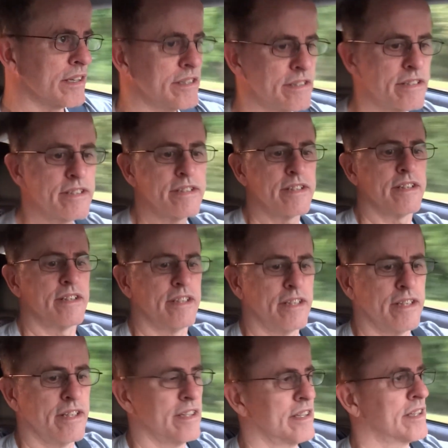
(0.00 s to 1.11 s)

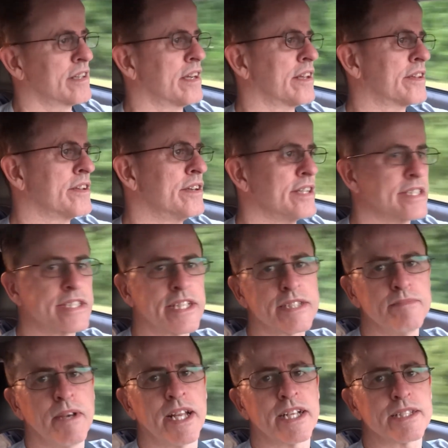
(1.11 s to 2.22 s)
Got 36
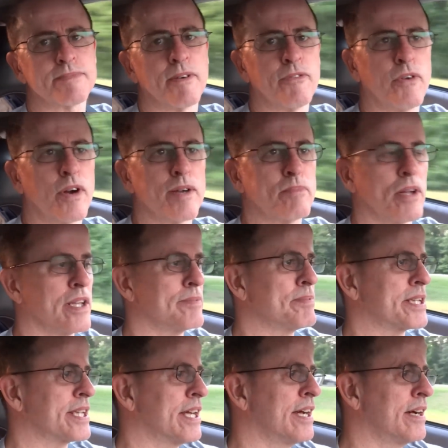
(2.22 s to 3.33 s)
minutes before I pull up
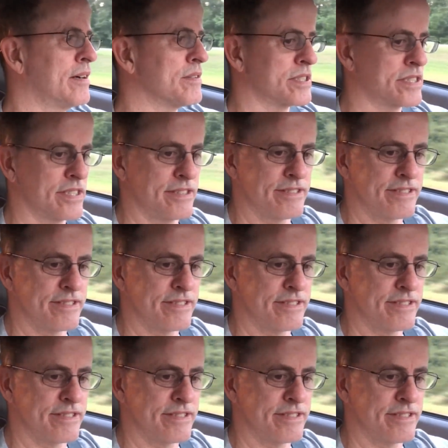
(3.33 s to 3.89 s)
at the house.